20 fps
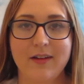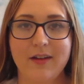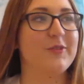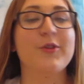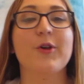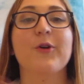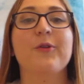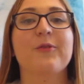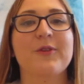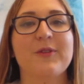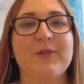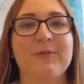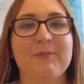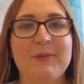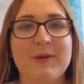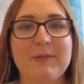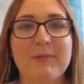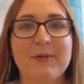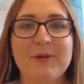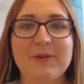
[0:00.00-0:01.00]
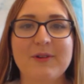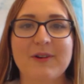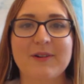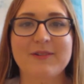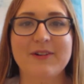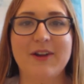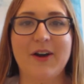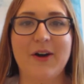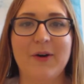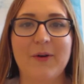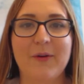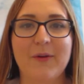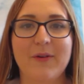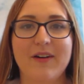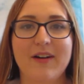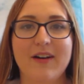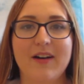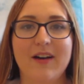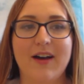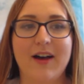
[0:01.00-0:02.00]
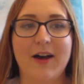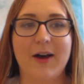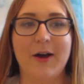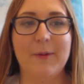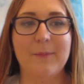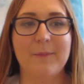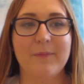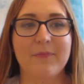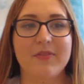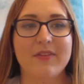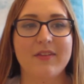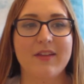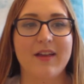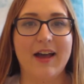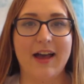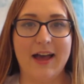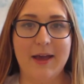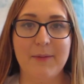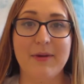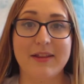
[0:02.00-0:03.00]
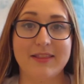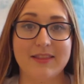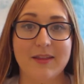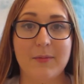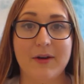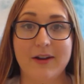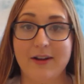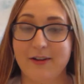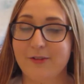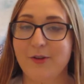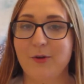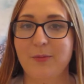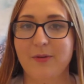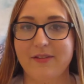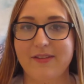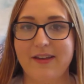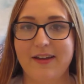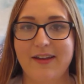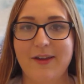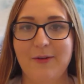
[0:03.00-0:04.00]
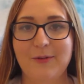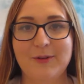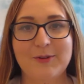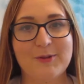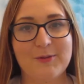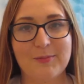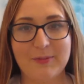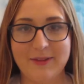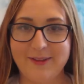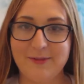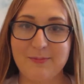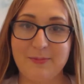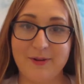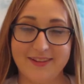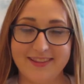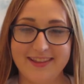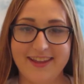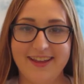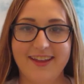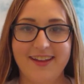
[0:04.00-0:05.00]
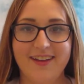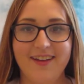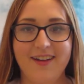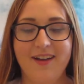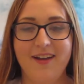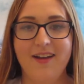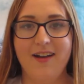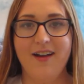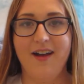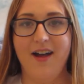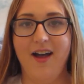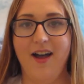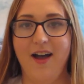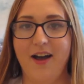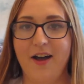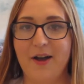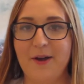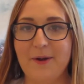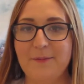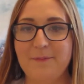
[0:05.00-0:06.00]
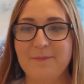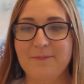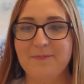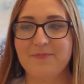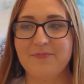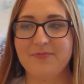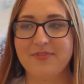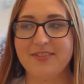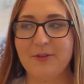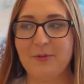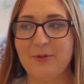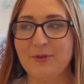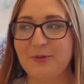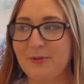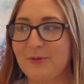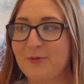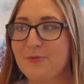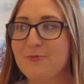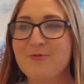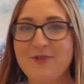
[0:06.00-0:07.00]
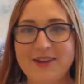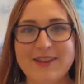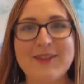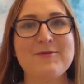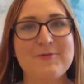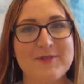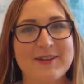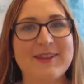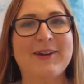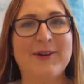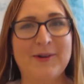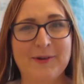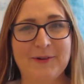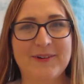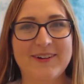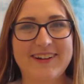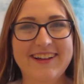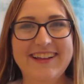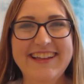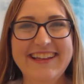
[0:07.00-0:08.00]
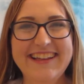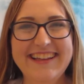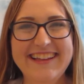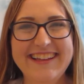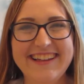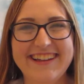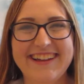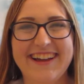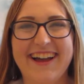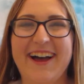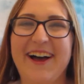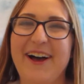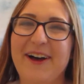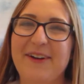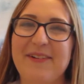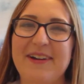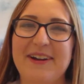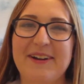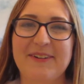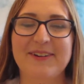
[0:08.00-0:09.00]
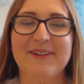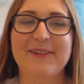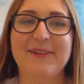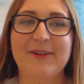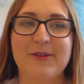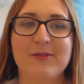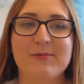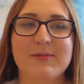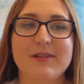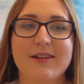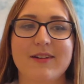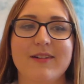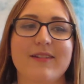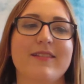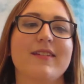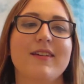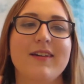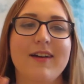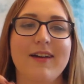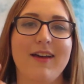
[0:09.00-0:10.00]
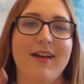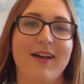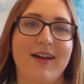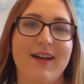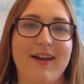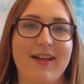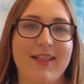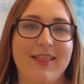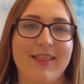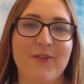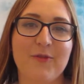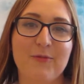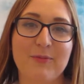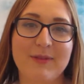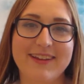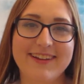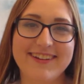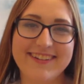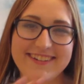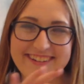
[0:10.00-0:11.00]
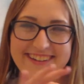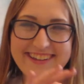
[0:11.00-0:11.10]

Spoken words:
So for people who don't know, I met them on October 2nd, which was Blake's birthday, which was really, really cool. Anyone who knows me knows I love Blake.